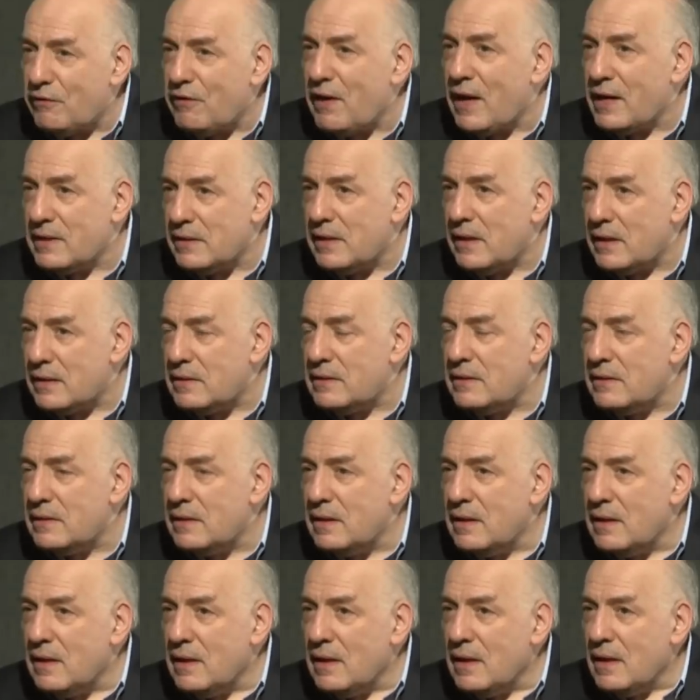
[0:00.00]
facets,
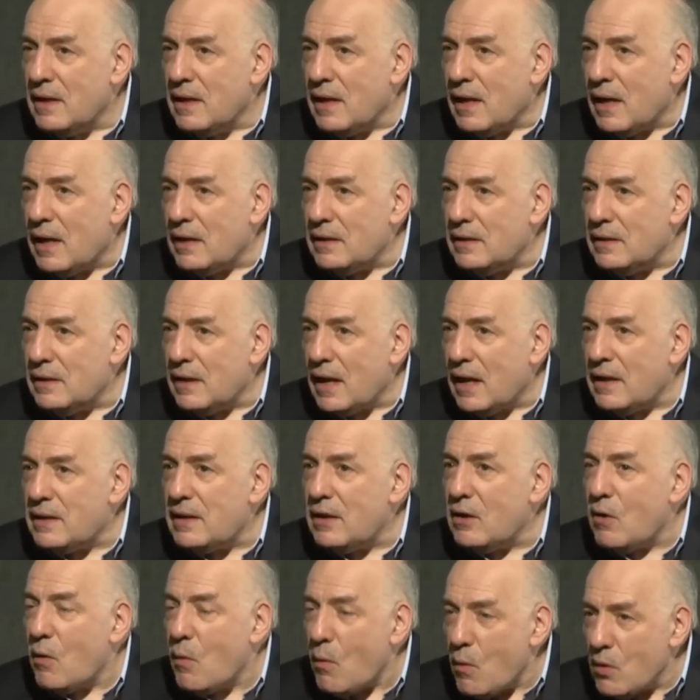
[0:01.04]
and I
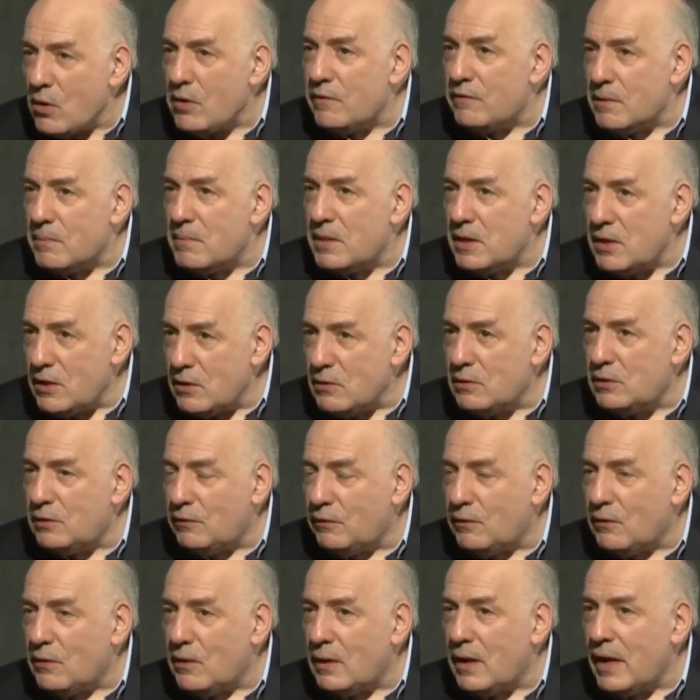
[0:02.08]
think all of them are
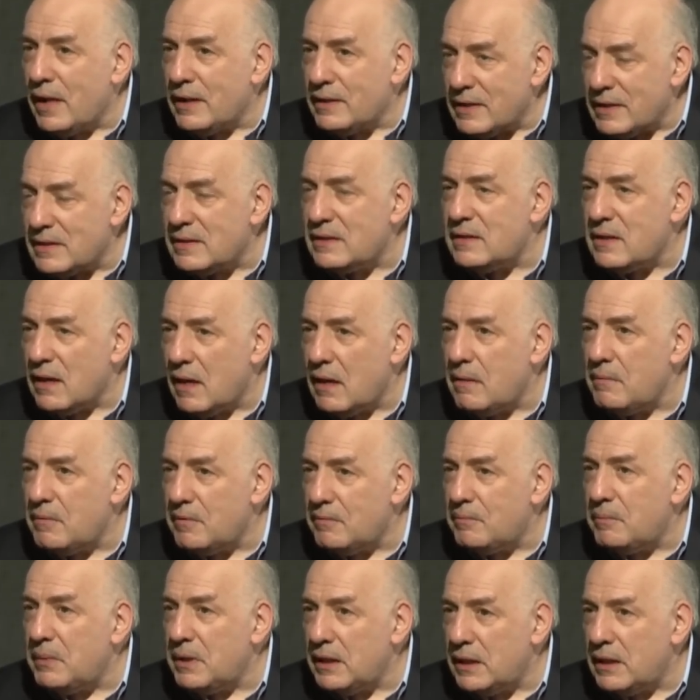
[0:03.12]
useful at this time
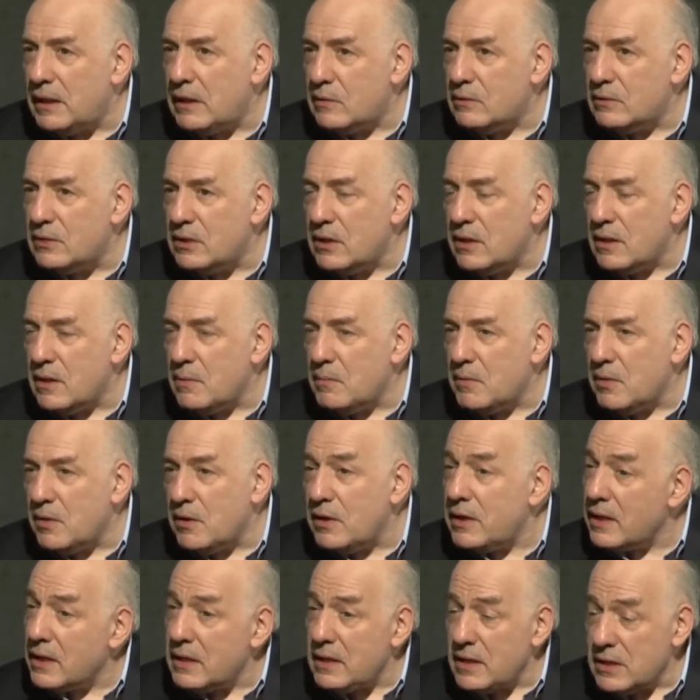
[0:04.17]
of political turmoil
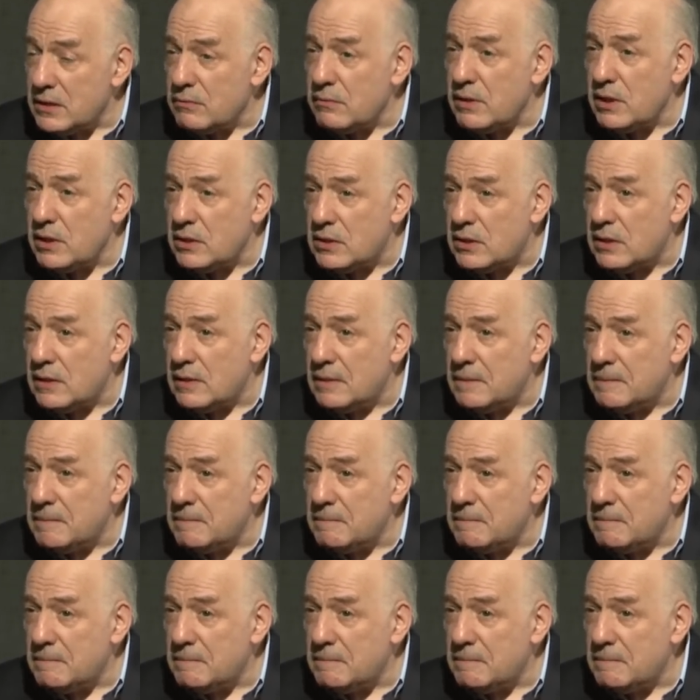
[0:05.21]
in this region.